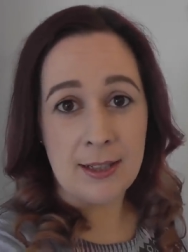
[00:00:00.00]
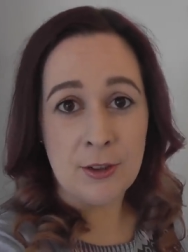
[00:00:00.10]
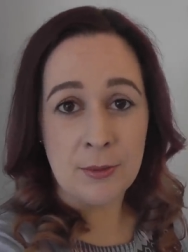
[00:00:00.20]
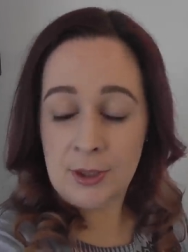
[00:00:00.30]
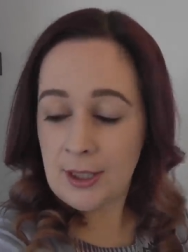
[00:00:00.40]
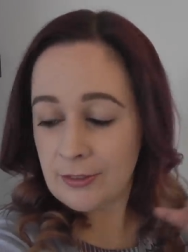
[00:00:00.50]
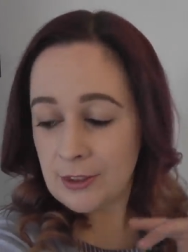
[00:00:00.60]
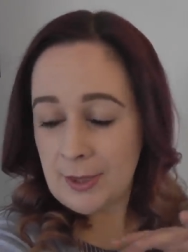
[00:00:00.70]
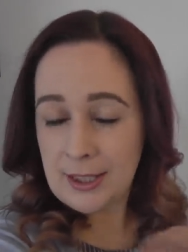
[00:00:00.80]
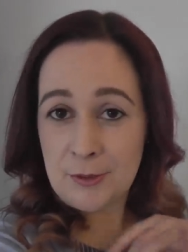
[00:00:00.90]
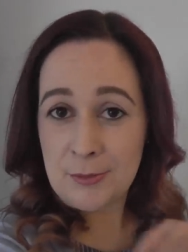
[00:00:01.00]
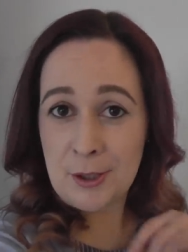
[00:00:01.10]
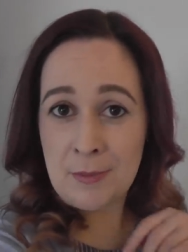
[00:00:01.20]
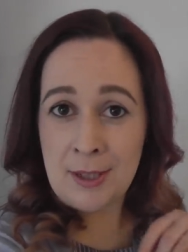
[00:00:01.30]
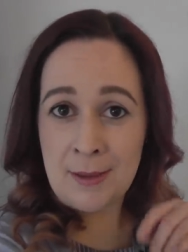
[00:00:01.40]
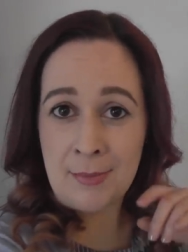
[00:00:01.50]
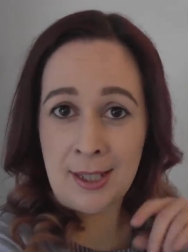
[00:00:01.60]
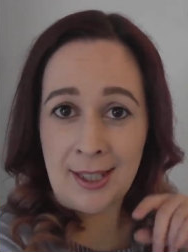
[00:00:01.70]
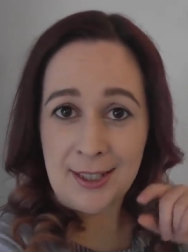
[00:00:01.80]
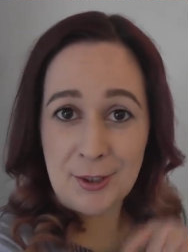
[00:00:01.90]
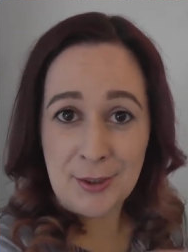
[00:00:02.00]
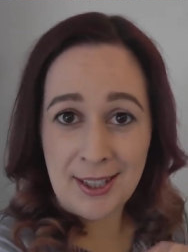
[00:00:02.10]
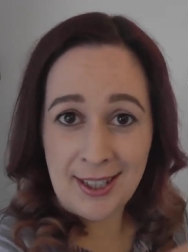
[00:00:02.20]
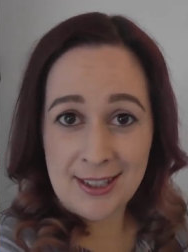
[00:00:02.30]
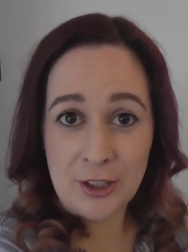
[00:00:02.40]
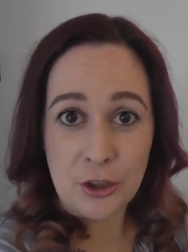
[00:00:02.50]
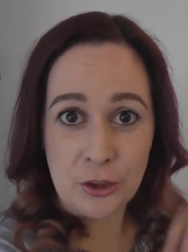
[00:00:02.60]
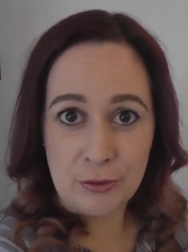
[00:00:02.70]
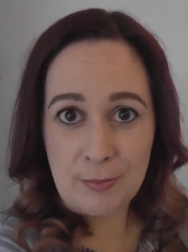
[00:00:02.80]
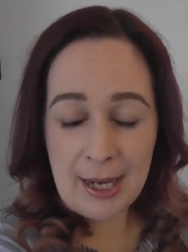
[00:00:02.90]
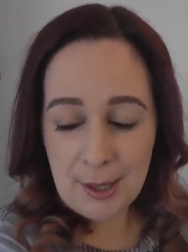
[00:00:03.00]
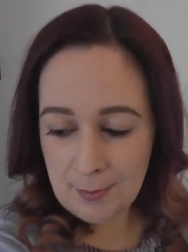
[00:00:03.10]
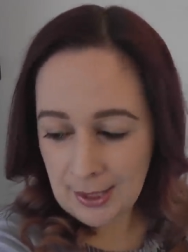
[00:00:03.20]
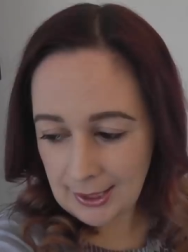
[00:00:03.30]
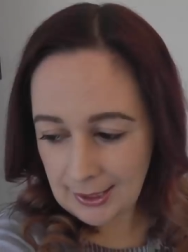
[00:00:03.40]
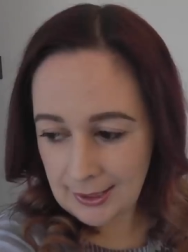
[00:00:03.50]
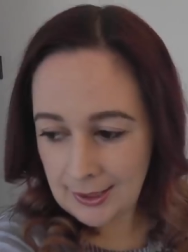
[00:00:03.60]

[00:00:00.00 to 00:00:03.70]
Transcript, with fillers: so I'm going to have to make some room in my suitcase to shove my handbag in